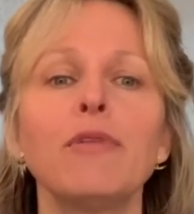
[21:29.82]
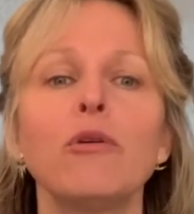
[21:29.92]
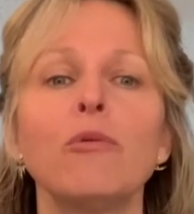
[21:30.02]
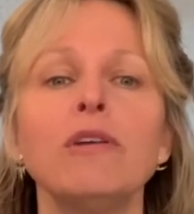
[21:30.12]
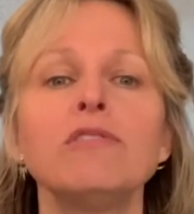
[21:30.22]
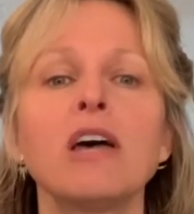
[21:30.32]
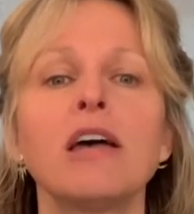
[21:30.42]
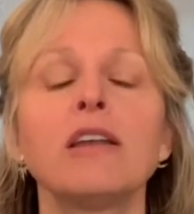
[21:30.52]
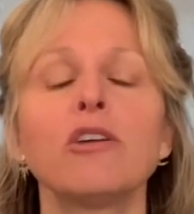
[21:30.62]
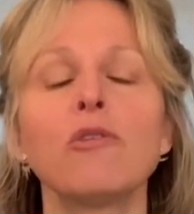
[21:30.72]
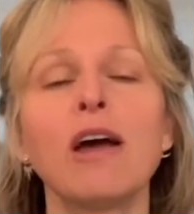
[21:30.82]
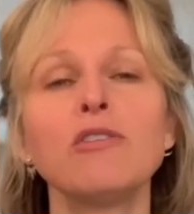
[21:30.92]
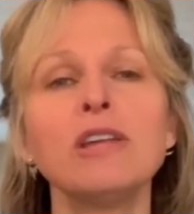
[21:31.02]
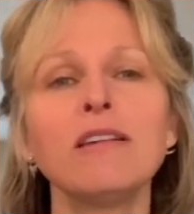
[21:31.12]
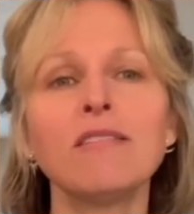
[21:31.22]
We've done
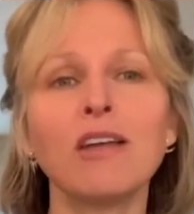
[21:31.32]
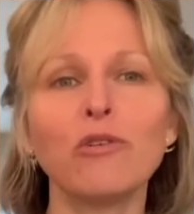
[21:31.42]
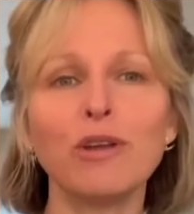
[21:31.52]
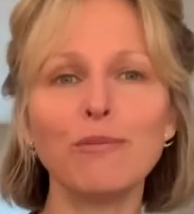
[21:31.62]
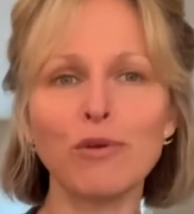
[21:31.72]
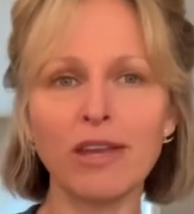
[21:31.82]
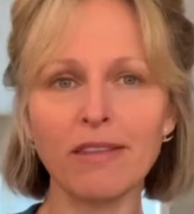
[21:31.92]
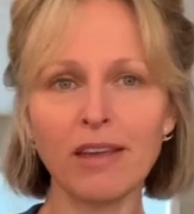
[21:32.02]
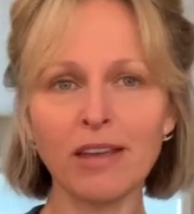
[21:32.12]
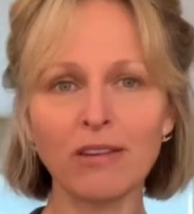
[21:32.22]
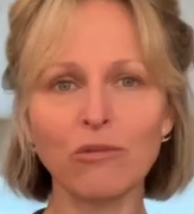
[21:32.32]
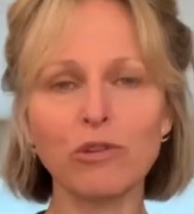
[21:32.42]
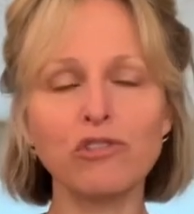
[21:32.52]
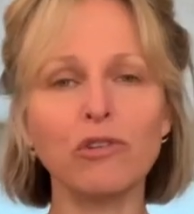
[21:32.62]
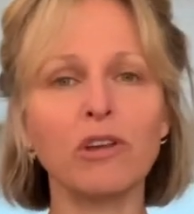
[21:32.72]
grounding, centering, breathing,
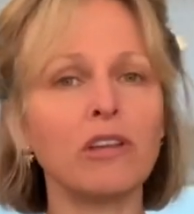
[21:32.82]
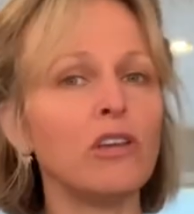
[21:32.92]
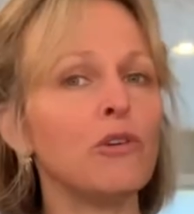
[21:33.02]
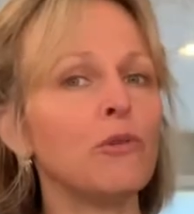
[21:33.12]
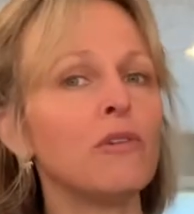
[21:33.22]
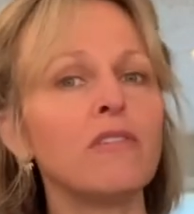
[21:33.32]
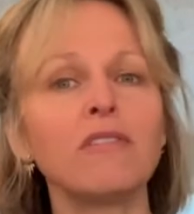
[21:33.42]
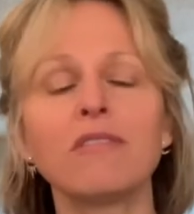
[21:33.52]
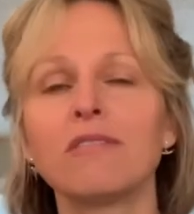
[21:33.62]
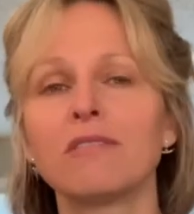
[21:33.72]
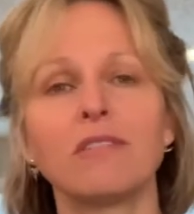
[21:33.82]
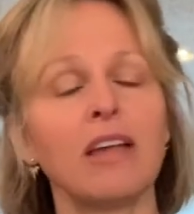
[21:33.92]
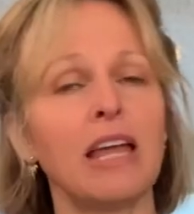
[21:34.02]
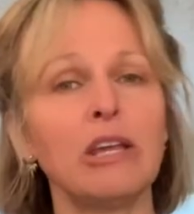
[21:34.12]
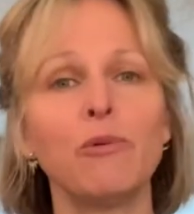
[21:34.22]
which you can use
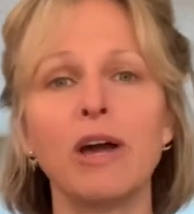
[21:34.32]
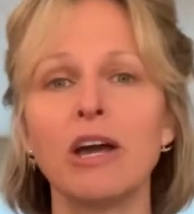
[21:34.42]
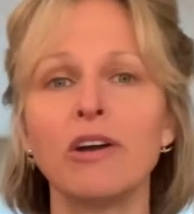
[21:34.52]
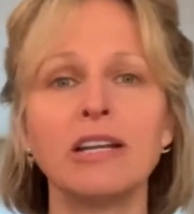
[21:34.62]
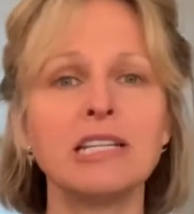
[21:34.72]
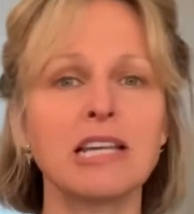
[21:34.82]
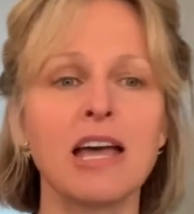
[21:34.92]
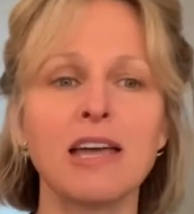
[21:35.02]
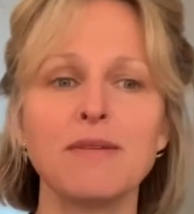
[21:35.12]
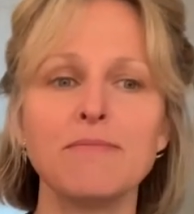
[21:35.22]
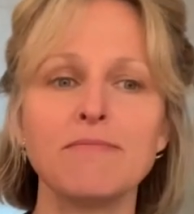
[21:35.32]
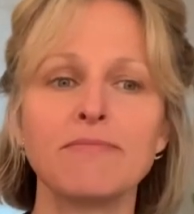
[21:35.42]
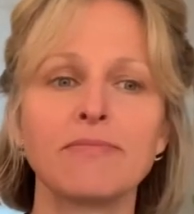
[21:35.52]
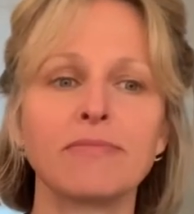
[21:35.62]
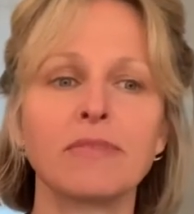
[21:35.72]
anywhere, anytime.
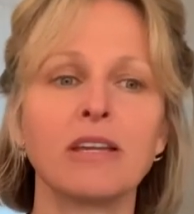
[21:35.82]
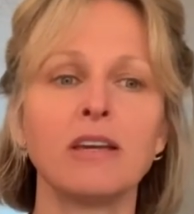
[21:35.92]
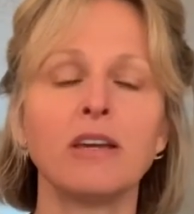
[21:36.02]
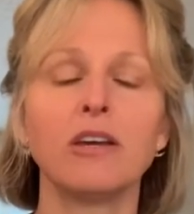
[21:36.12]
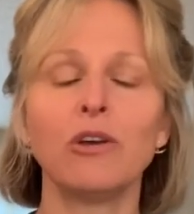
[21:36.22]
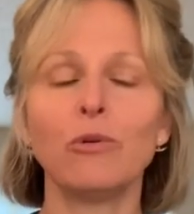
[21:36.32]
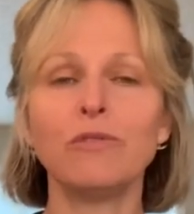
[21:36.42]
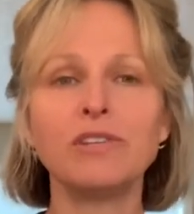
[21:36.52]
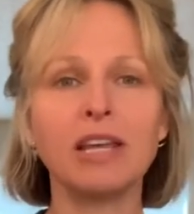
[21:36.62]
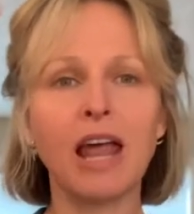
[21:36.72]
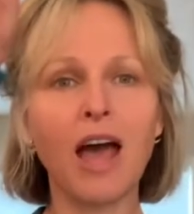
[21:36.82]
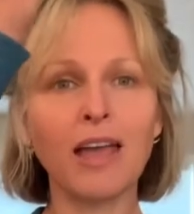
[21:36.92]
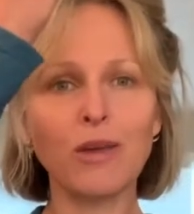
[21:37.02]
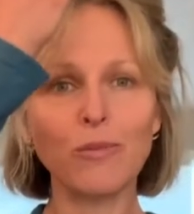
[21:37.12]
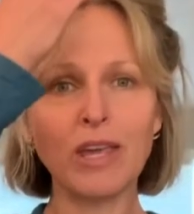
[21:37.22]
We've done
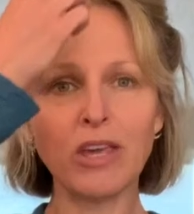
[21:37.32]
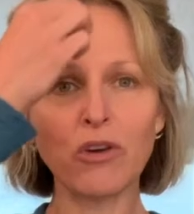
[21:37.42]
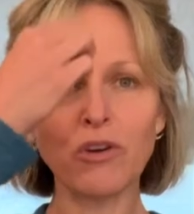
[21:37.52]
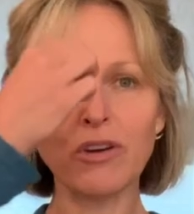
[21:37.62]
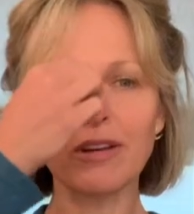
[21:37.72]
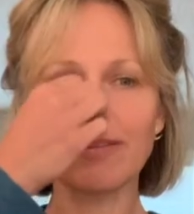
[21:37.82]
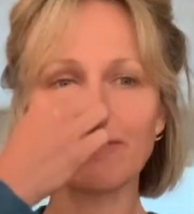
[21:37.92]
I am here.